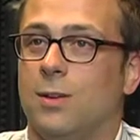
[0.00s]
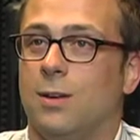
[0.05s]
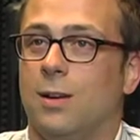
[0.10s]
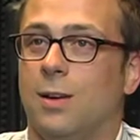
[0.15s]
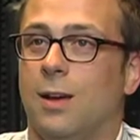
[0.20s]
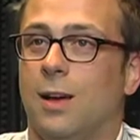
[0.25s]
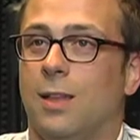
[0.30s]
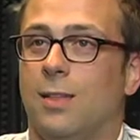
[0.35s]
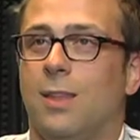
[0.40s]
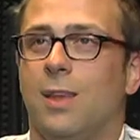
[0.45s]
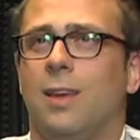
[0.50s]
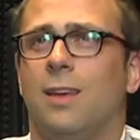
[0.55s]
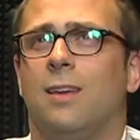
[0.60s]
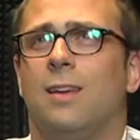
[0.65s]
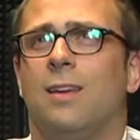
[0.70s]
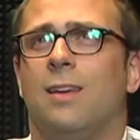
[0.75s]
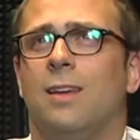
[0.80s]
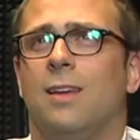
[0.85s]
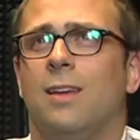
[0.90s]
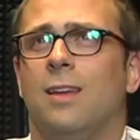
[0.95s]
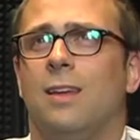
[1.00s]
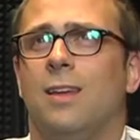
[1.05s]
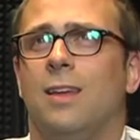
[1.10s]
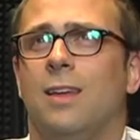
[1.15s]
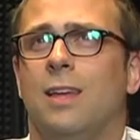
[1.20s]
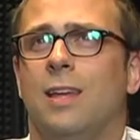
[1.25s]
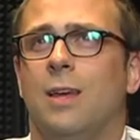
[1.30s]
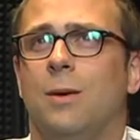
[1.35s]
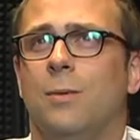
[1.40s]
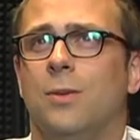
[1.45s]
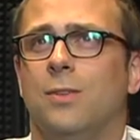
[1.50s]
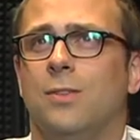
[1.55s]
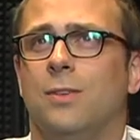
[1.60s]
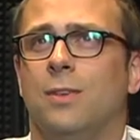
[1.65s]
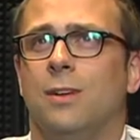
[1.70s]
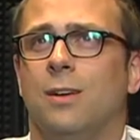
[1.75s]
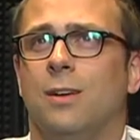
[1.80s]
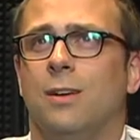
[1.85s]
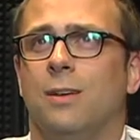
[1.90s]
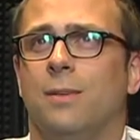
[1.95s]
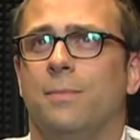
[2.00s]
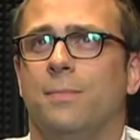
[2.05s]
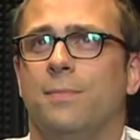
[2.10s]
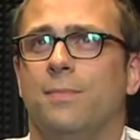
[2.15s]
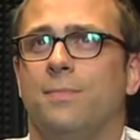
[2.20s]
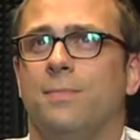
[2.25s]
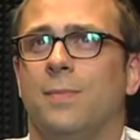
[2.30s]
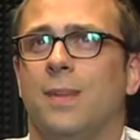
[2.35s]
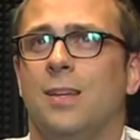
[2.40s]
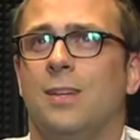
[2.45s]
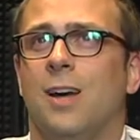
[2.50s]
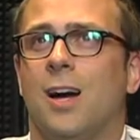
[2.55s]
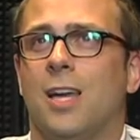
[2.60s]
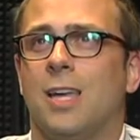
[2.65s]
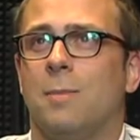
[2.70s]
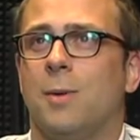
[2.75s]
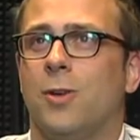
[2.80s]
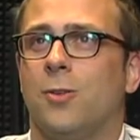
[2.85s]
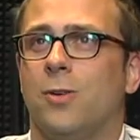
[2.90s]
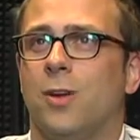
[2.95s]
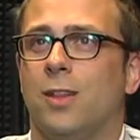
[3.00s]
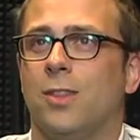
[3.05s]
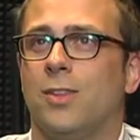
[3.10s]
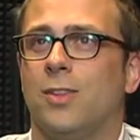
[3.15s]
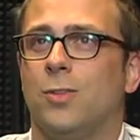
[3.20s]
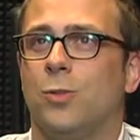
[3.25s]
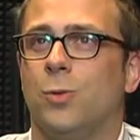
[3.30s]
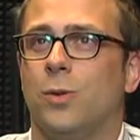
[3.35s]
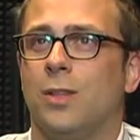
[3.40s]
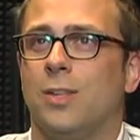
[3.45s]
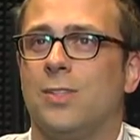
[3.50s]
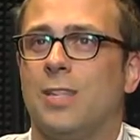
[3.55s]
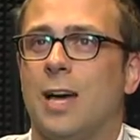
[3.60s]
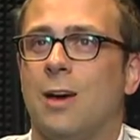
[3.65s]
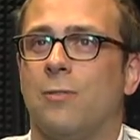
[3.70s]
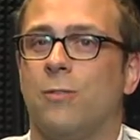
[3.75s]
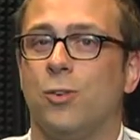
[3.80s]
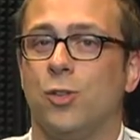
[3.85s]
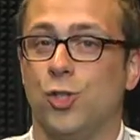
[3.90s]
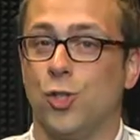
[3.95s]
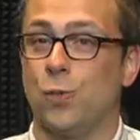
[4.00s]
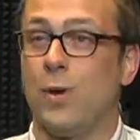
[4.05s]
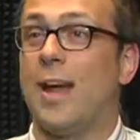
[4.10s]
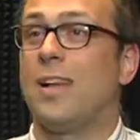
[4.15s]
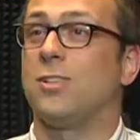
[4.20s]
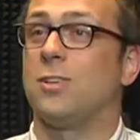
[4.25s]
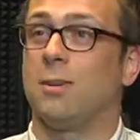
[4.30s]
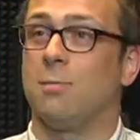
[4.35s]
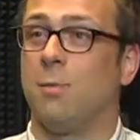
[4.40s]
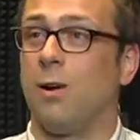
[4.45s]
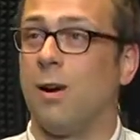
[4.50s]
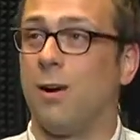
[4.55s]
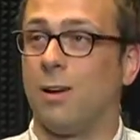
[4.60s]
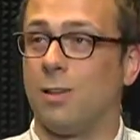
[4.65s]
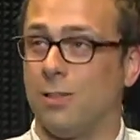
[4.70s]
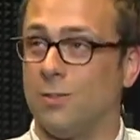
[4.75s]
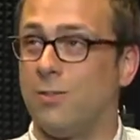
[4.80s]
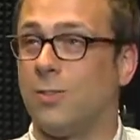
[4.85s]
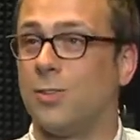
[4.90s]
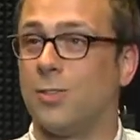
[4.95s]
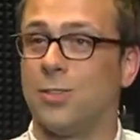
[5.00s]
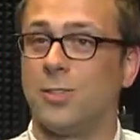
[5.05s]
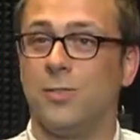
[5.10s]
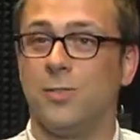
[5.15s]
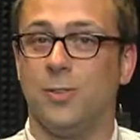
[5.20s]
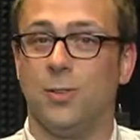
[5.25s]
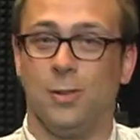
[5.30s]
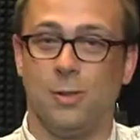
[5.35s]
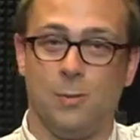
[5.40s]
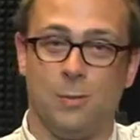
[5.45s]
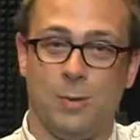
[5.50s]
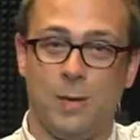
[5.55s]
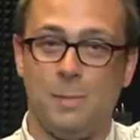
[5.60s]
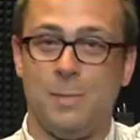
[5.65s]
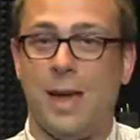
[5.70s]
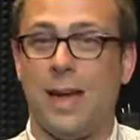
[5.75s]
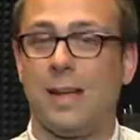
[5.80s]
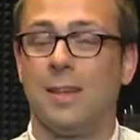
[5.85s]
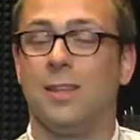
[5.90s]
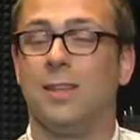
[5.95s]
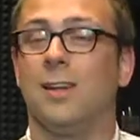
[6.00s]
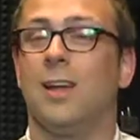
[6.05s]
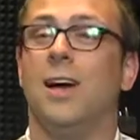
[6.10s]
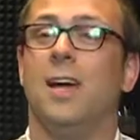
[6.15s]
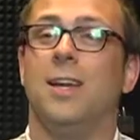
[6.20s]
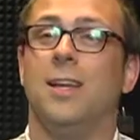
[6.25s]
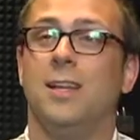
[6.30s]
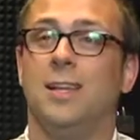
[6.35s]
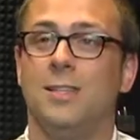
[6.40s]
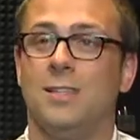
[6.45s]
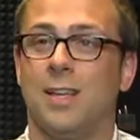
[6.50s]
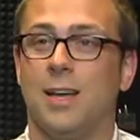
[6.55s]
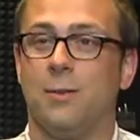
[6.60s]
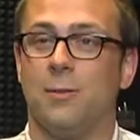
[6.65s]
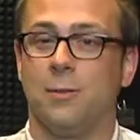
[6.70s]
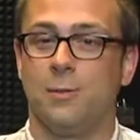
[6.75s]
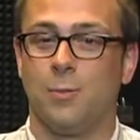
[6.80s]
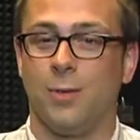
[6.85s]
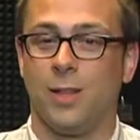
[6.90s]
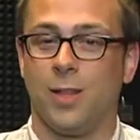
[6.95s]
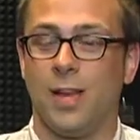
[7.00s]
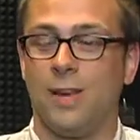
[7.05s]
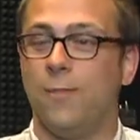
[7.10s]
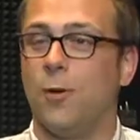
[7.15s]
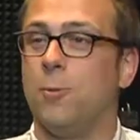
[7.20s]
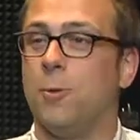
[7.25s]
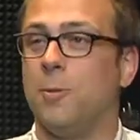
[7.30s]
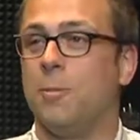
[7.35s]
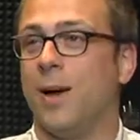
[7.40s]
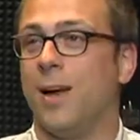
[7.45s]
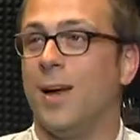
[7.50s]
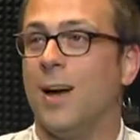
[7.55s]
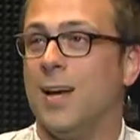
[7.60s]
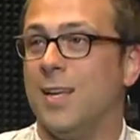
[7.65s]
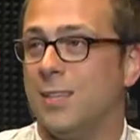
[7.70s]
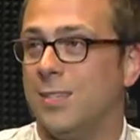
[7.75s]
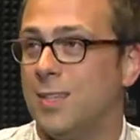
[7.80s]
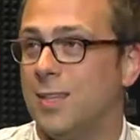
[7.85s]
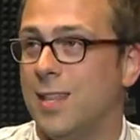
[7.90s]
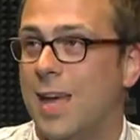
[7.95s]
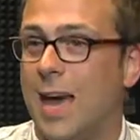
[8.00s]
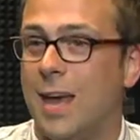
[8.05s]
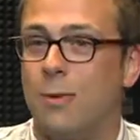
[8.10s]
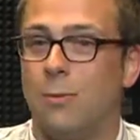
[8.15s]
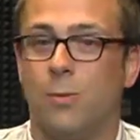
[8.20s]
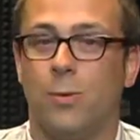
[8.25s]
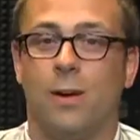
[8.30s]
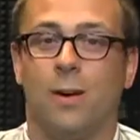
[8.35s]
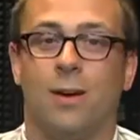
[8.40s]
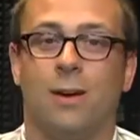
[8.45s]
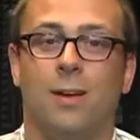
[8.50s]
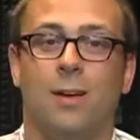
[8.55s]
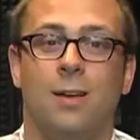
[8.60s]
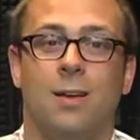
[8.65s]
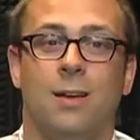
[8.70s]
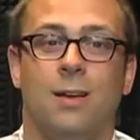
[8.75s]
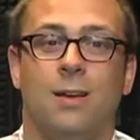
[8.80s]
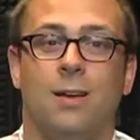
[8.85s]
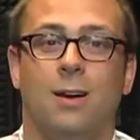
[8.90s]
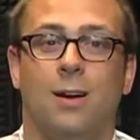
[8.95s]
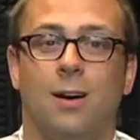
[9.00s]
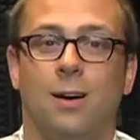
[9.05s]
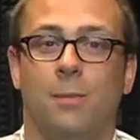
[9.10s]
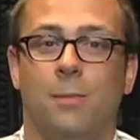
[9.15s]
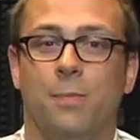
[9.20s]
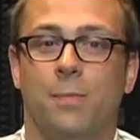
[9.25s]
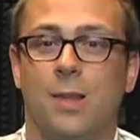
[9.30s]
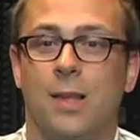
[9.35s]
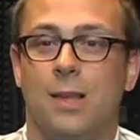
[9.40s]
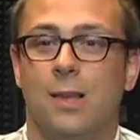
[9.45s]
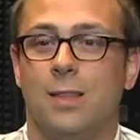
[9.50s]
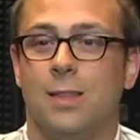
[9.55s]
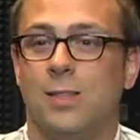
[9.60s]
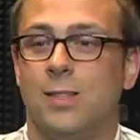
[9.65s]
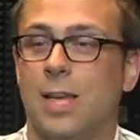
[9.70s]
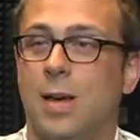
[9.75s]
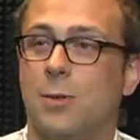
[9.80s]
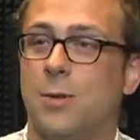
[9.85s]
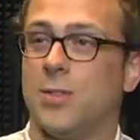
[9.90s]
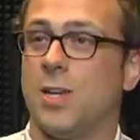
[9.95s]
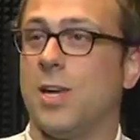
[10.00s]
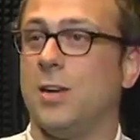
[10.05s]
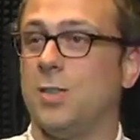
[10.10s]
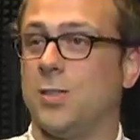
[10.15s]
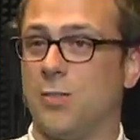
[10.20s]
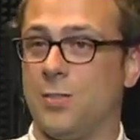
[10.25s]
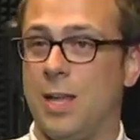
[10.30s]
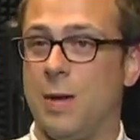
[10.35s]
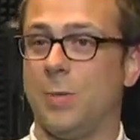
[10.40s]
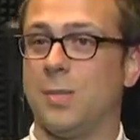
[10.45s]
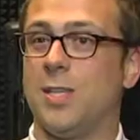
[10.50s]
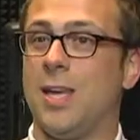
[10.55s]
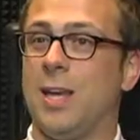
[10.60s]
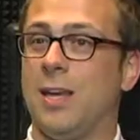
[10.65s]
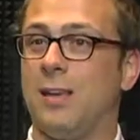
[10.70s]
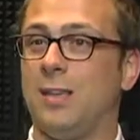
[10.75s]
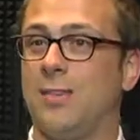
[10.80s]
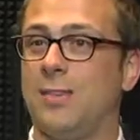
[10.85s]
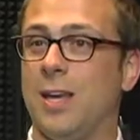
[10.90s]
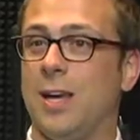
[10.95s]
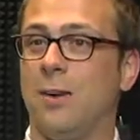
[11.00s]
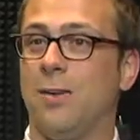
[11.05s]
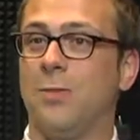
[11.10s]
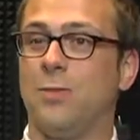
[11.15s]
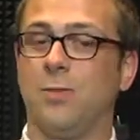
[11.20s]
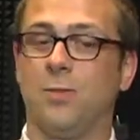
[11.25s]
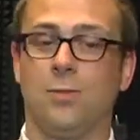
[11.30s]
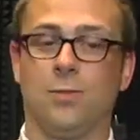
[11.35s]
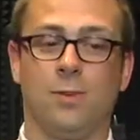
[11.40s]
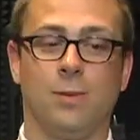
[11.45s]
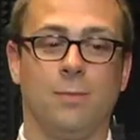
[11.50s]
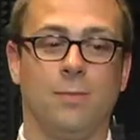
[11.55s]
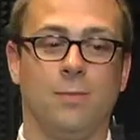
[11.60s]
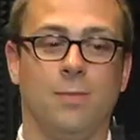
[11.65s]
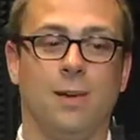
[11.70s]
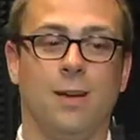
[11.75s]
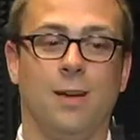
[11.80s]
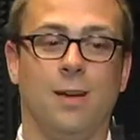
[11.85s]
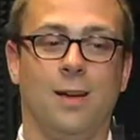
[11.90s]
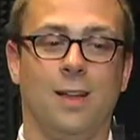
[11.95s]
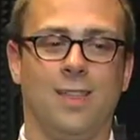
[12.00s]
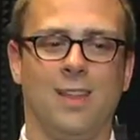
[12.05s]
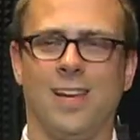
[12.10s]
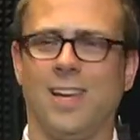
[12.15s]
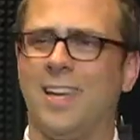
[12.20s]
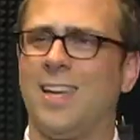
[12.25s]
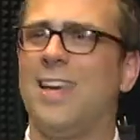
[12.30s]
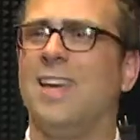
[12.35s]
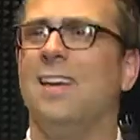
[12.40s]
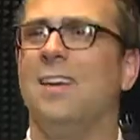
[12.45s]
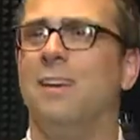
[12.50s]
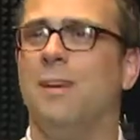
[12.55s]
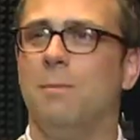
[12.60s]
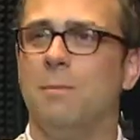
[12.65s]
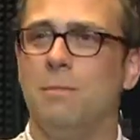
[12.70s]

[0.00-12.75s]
I think it was a documentary on doing the sound for Jurassic Park, the first film way back in the 90s, that really kind of opened my eyes to that, where the sound designers for that were taking the sounds from, I think, a kitten